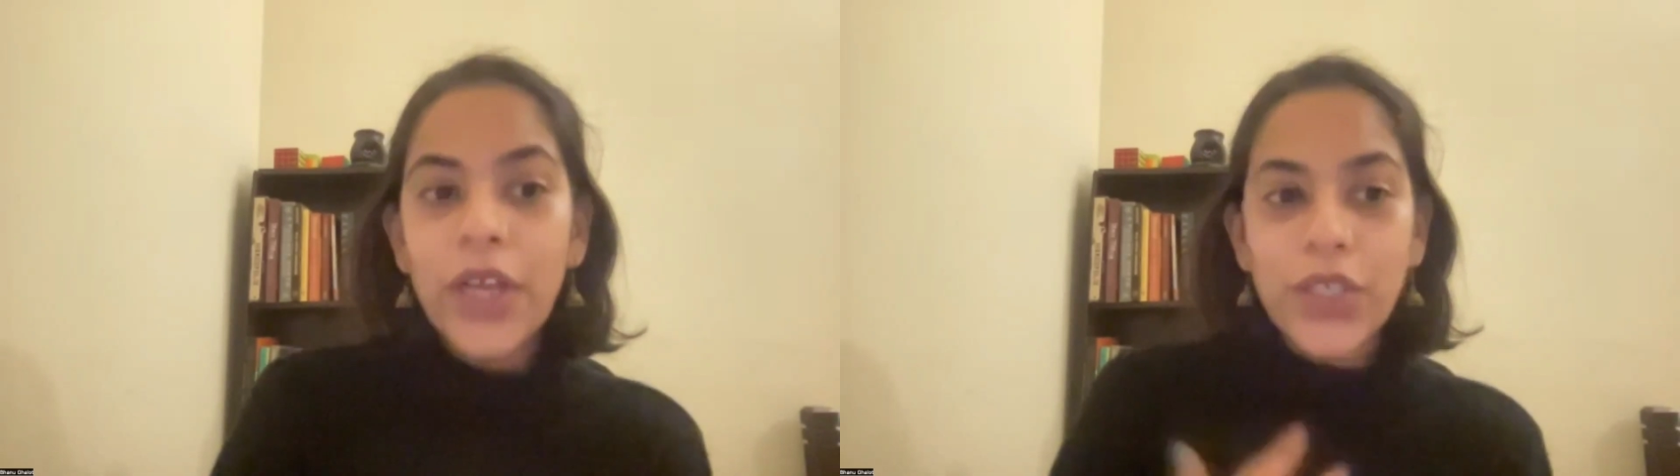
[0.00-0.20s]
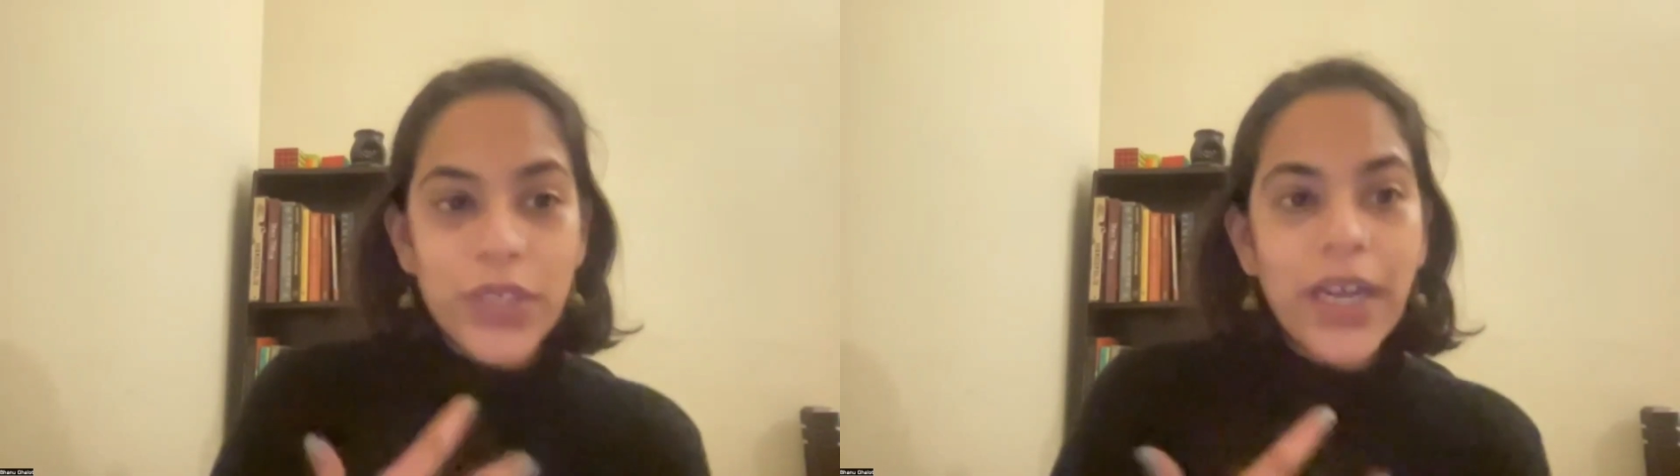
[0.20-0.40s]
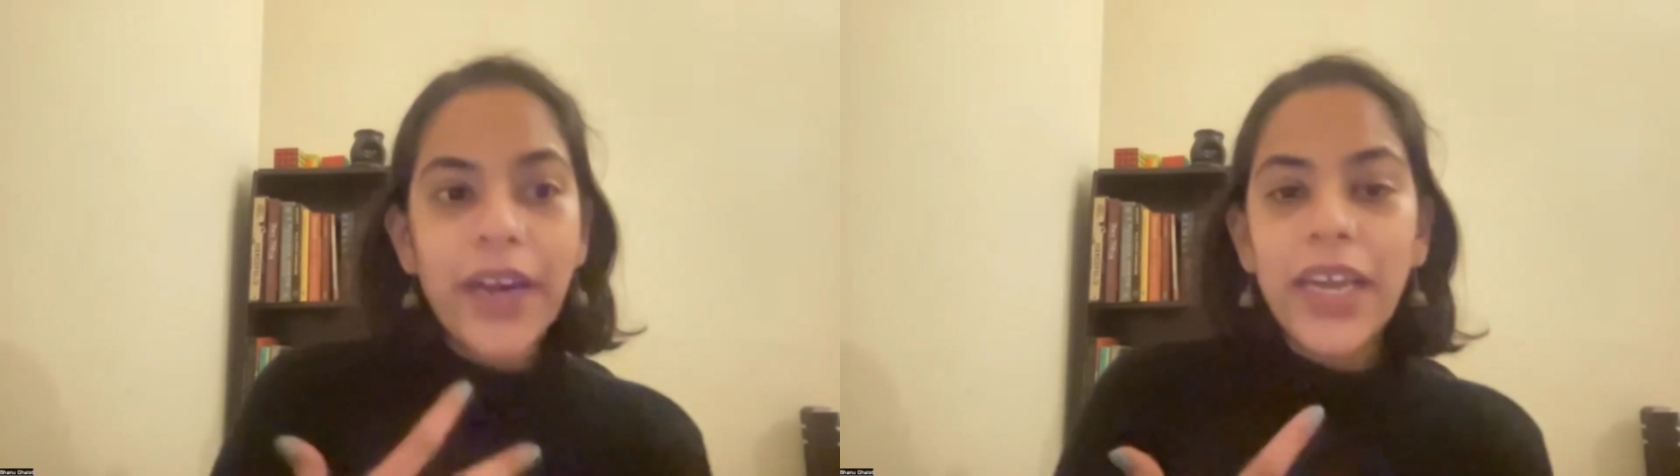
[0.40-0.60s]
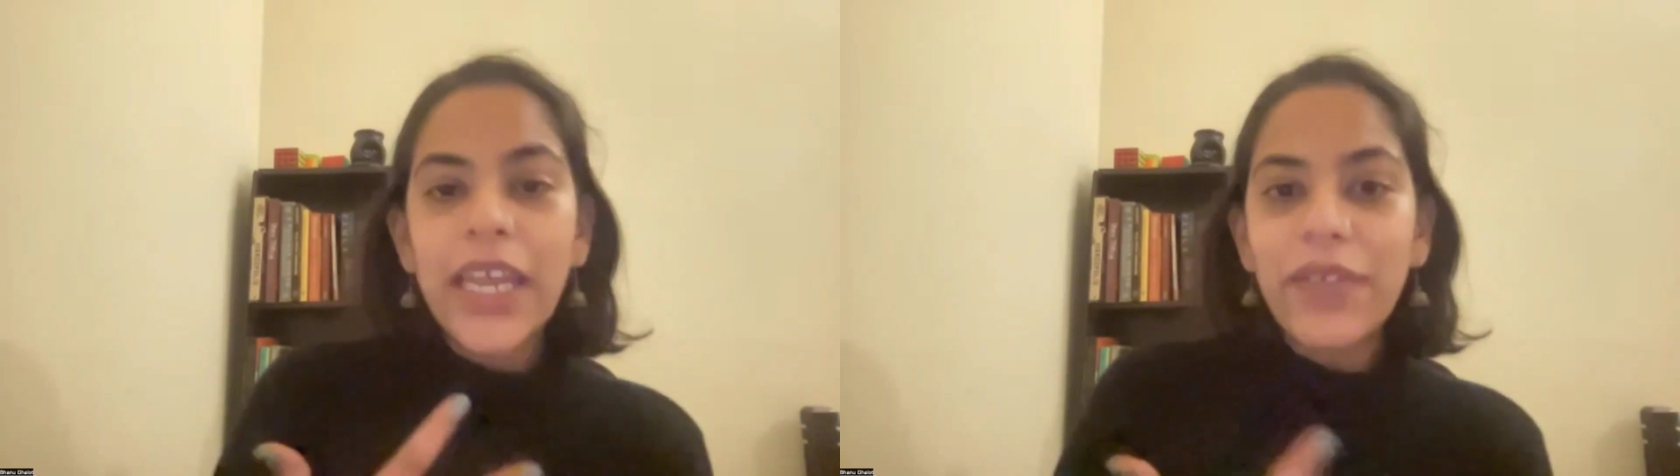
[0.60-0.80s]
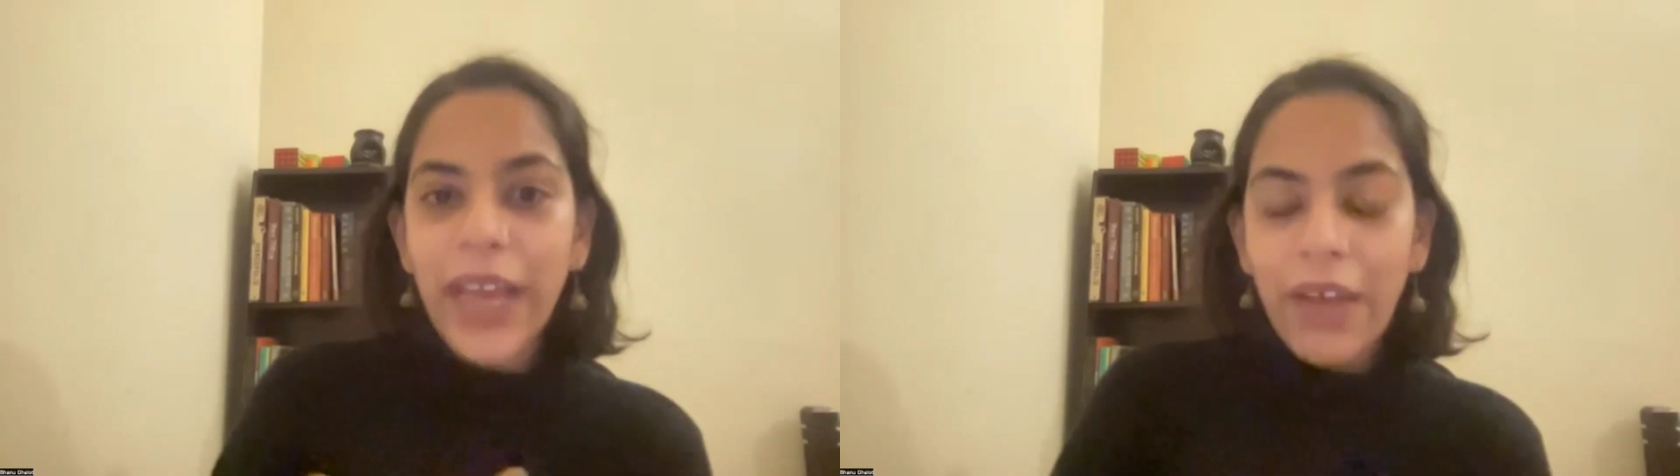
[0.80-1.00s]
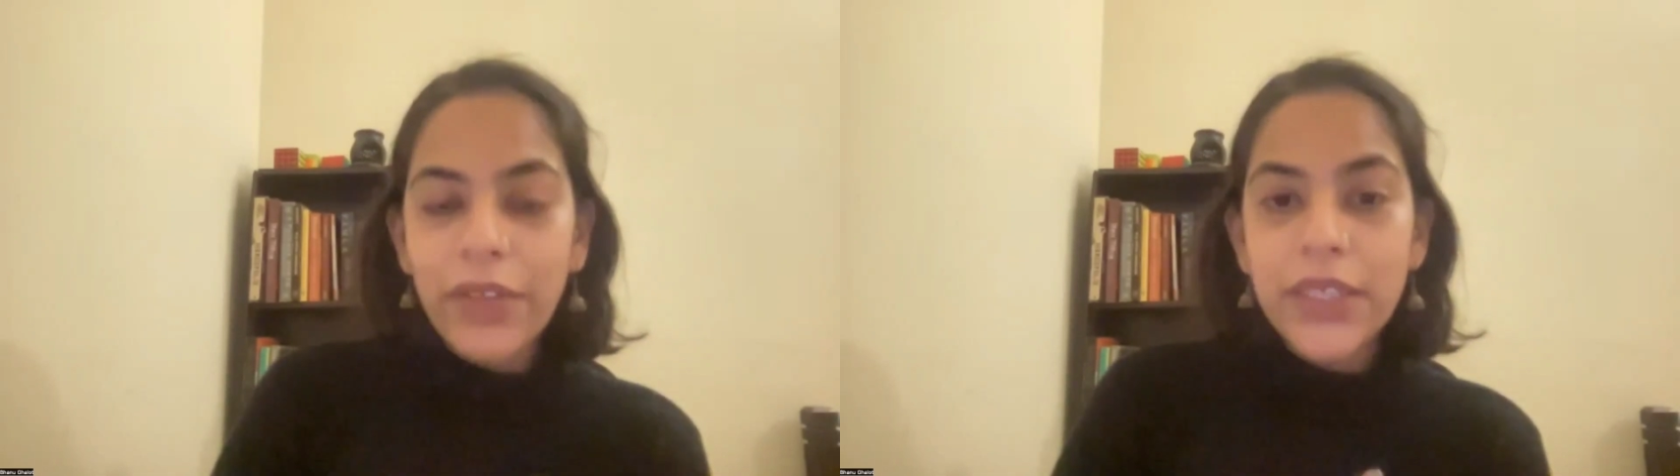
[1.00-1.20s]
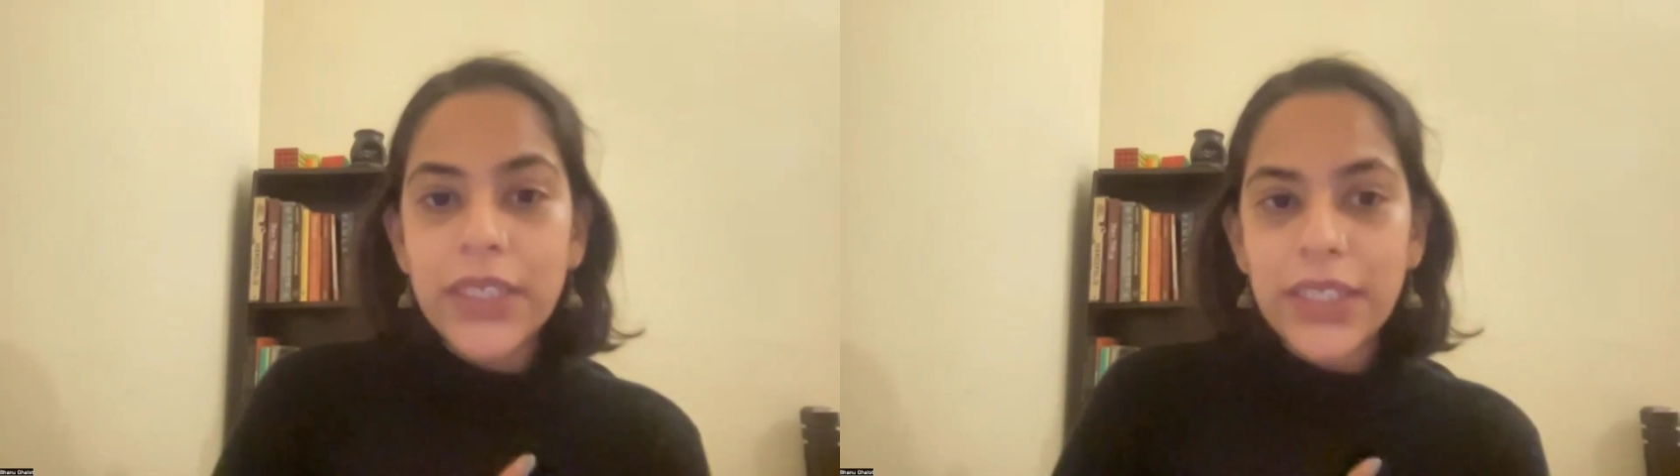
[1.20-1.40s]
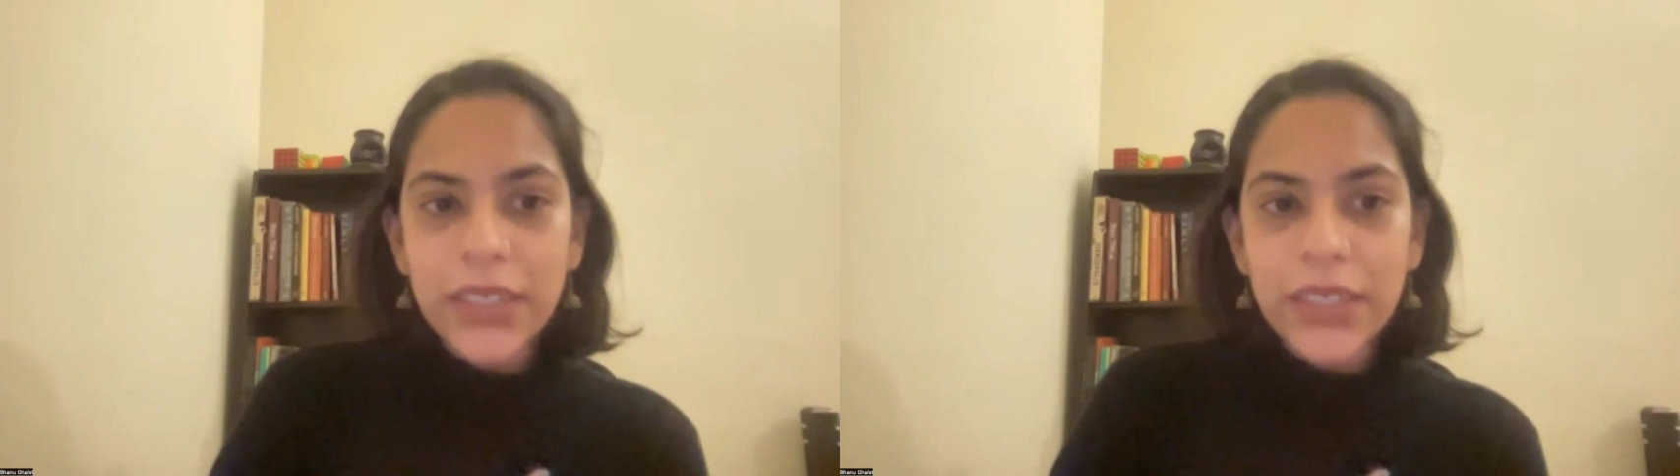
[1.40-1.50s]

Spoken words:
So suddenly we have this